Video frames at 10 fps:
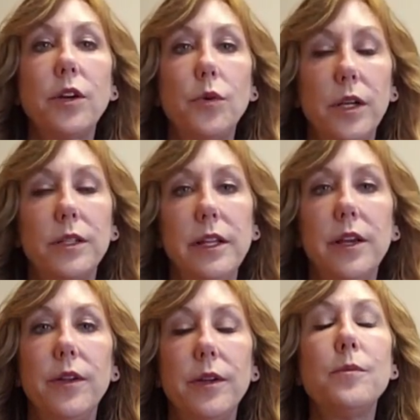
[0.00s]
quickly
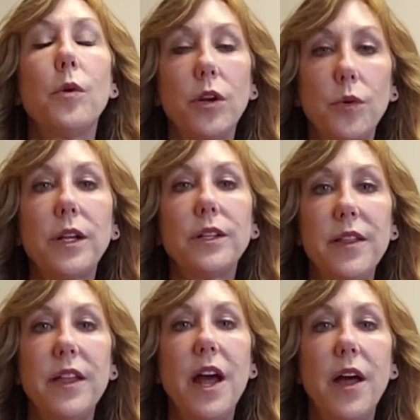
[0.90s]
or more quickly
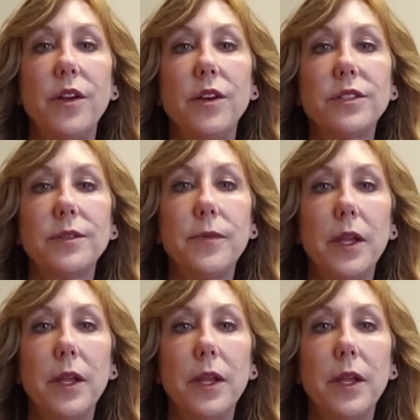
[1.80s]
than others.